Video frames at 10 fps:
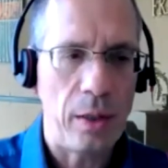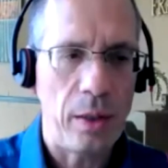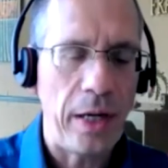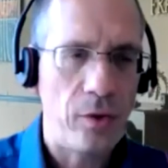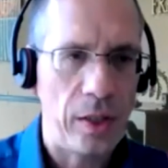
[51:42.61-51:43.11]
the
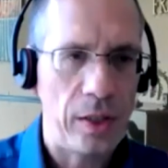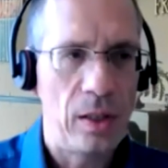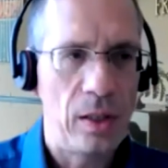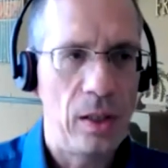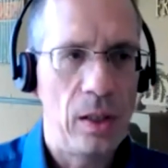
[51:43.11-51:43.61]
ones that
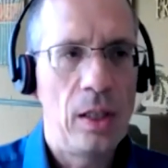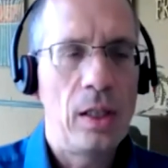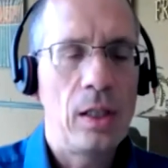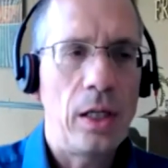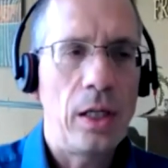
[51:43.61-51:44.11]
benefit